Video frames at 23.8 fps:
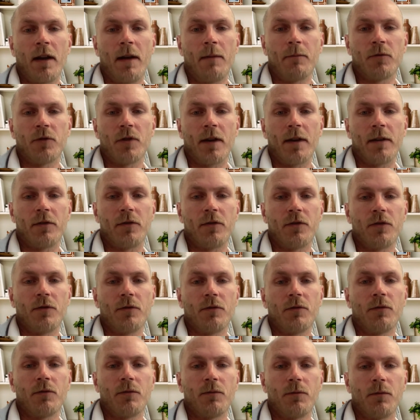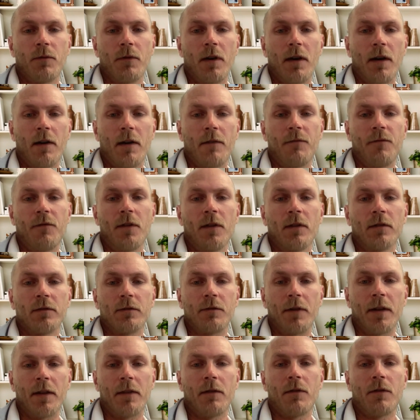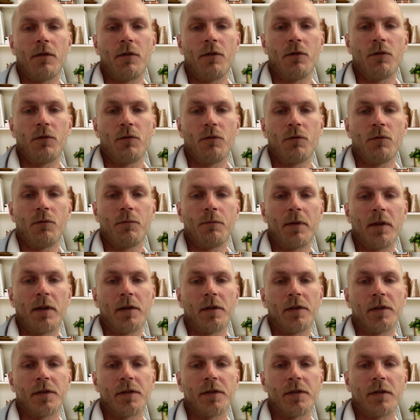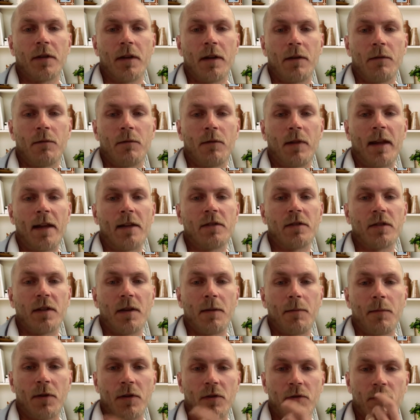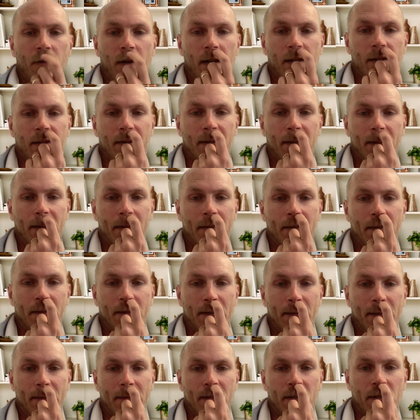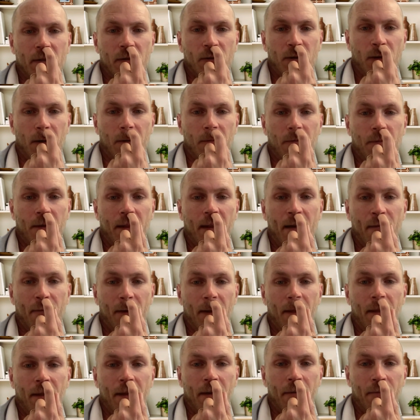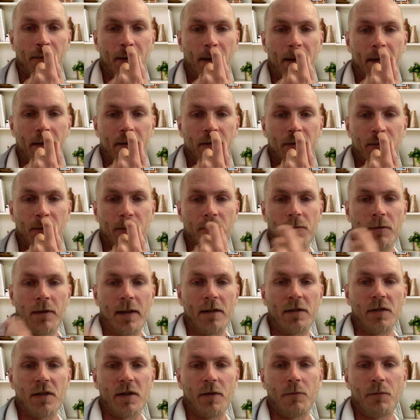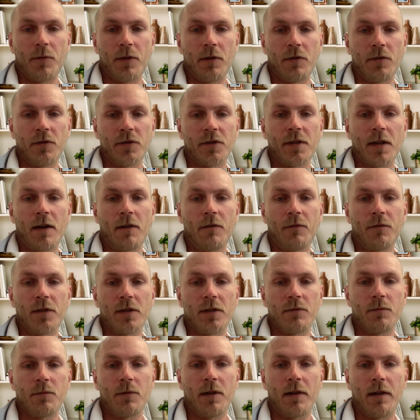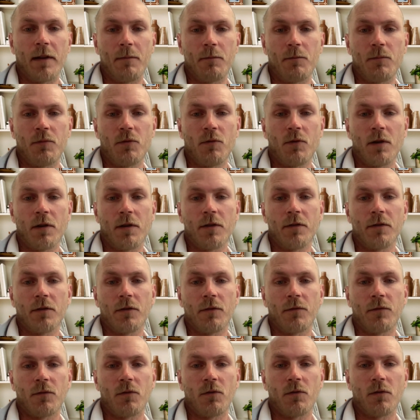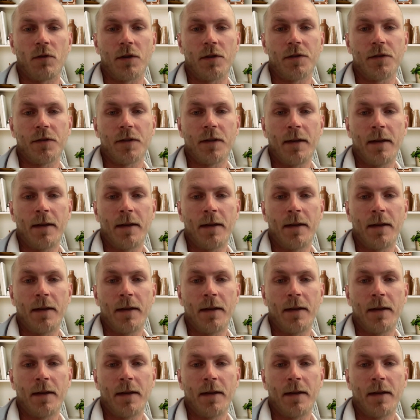I'm trying to filter it through, because relationship and trust is the start with everything, right? So relationship with yourself is really important, of course.